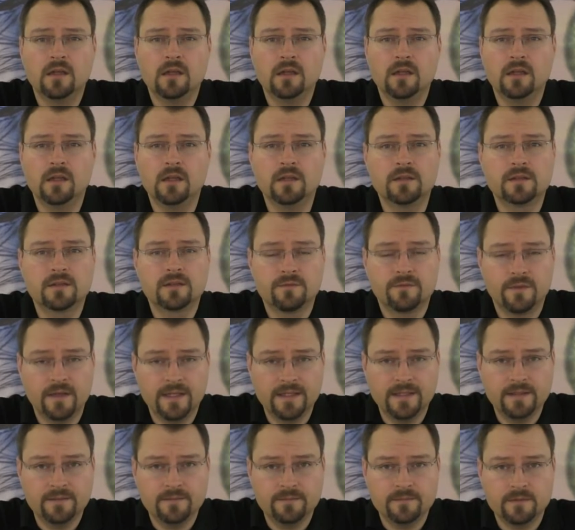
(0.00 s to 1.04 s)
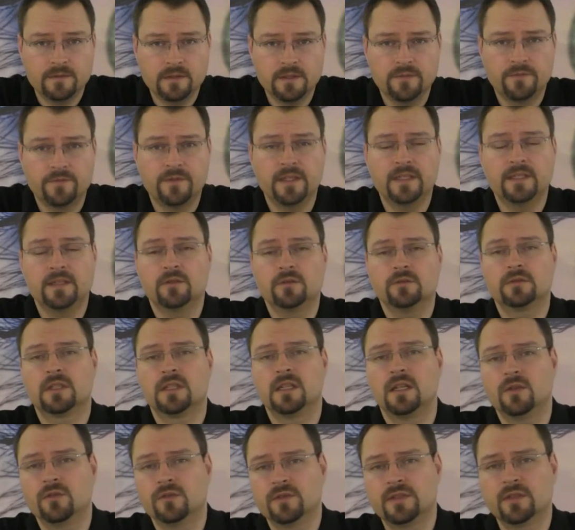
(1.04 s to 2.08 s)
it's fine. If they don't
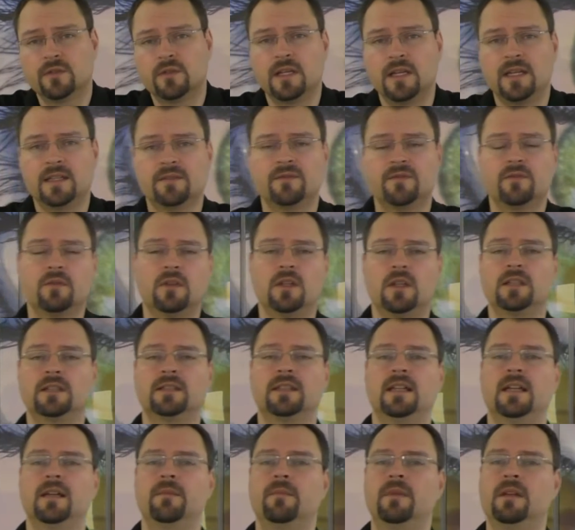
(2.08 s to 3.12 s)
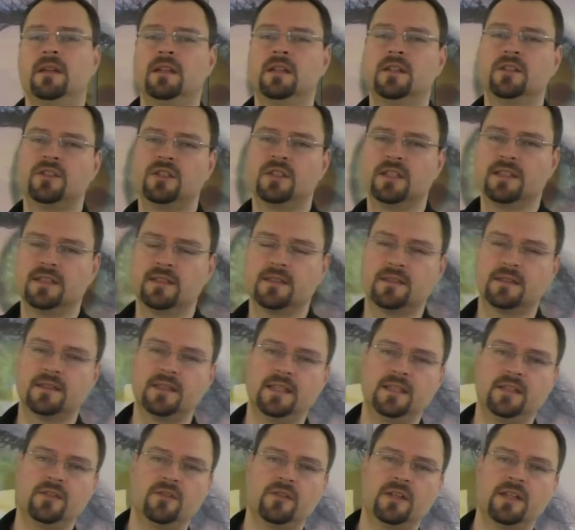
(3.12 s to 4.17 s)
close their eyes for a longer time, just
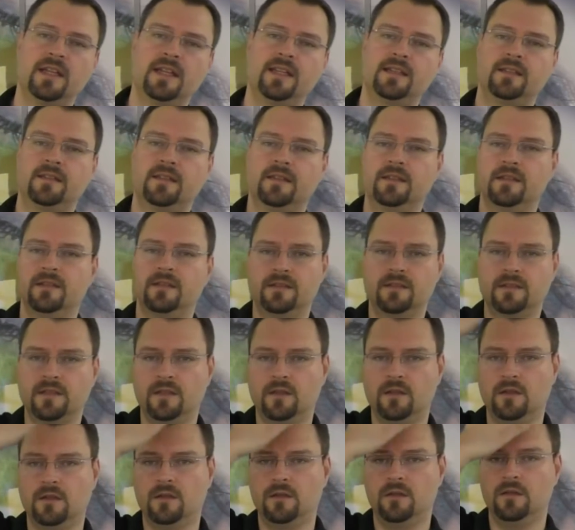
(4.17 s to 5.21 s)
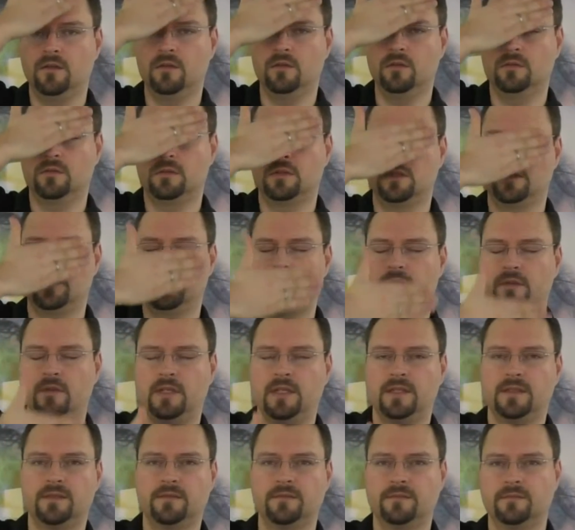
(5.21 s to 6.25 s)
take your hand and say, "Oh, don't close your
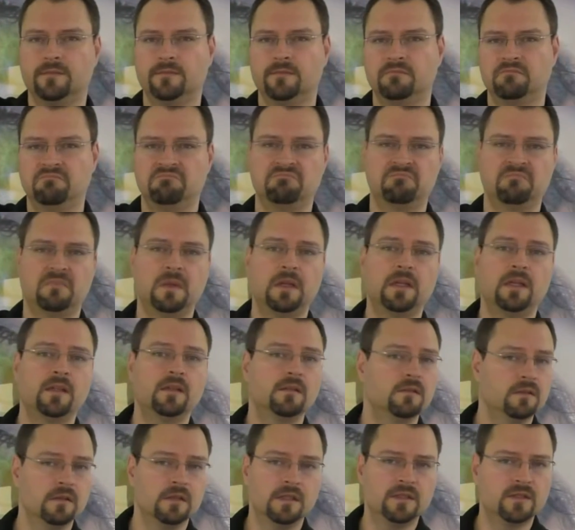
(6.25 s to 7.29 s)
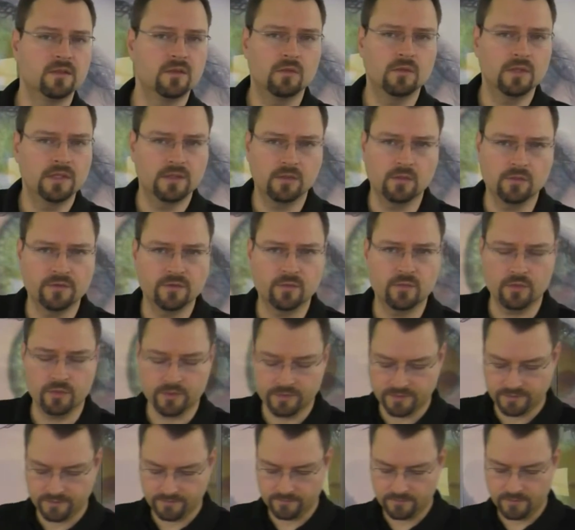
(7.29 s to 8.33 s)
eyes." It also
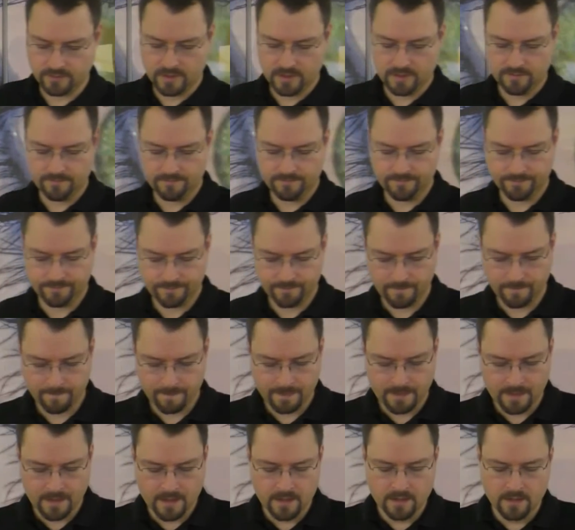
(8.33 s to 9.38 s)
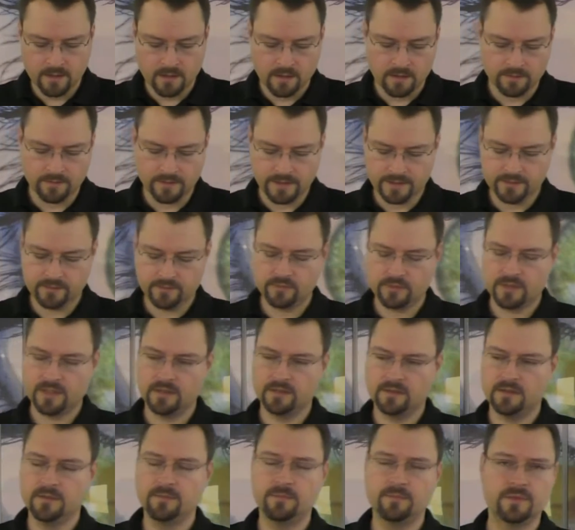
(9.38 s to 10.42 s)
works, okay? And then you
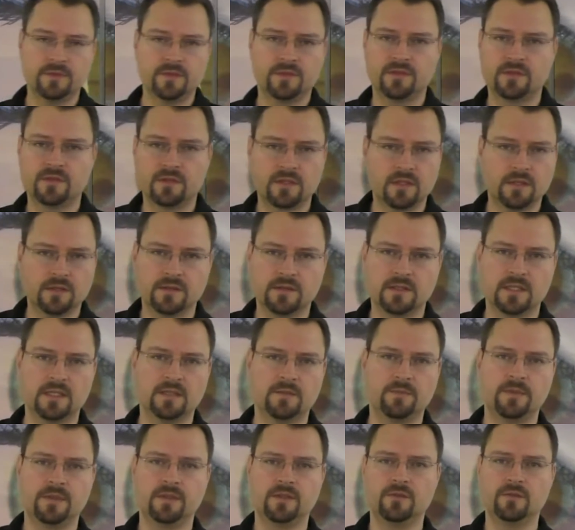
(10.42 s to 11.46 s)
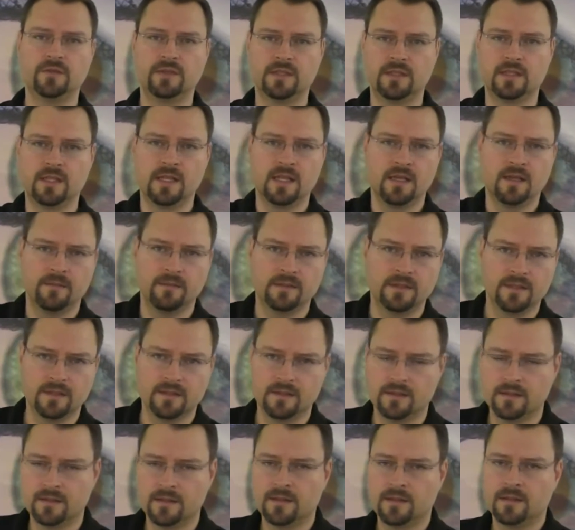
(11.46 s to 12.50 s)
can deepen this state by using
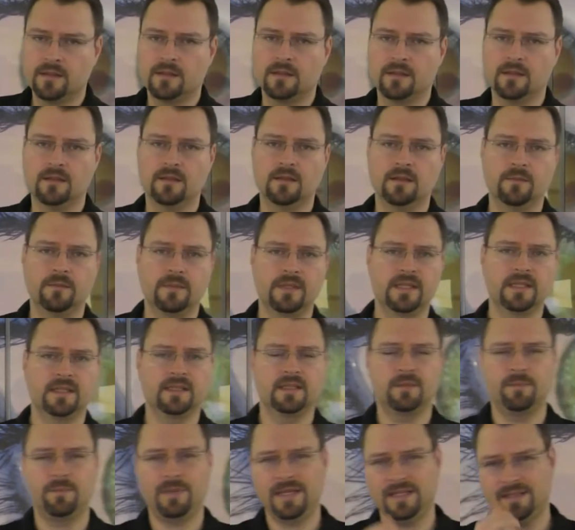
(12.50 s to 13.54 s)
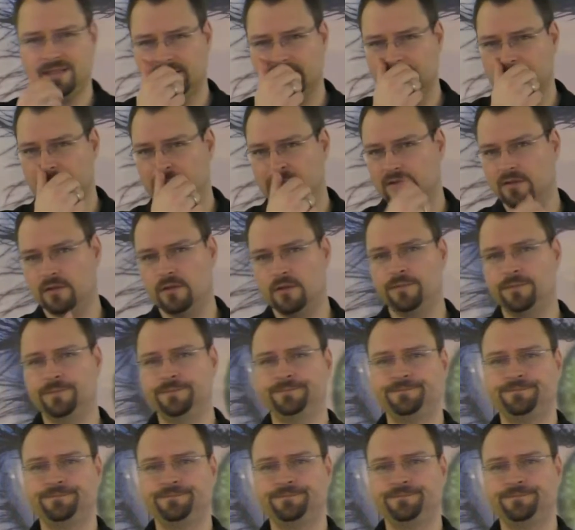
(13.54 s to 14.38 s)
the magnetic passes, or